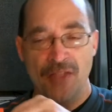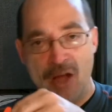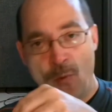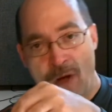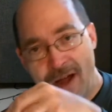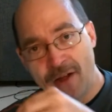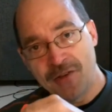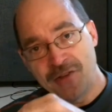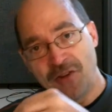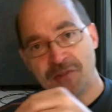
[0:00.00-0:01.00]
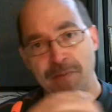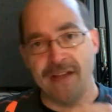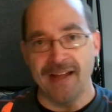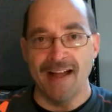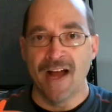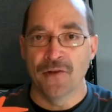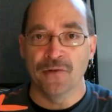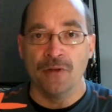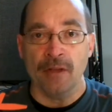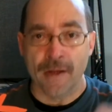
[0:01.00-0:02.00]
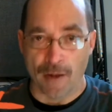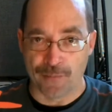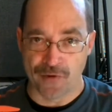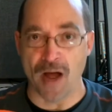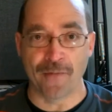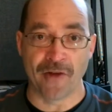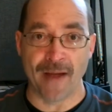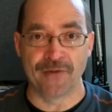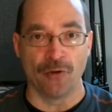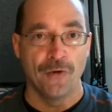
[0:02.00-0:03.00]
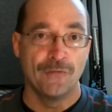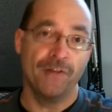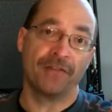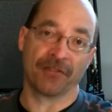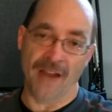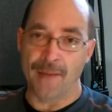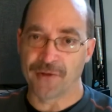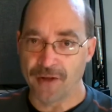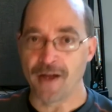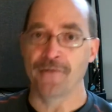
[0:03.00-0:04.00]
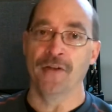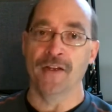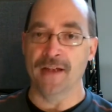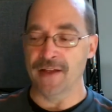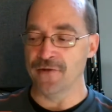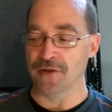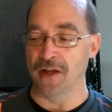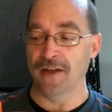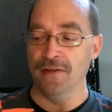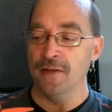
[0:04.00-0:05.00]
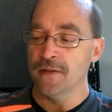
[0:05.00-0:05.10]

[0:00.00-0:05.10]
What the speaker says: that wire starts peeking out, a prop grabs a hold of it, snaps it off, and you're done.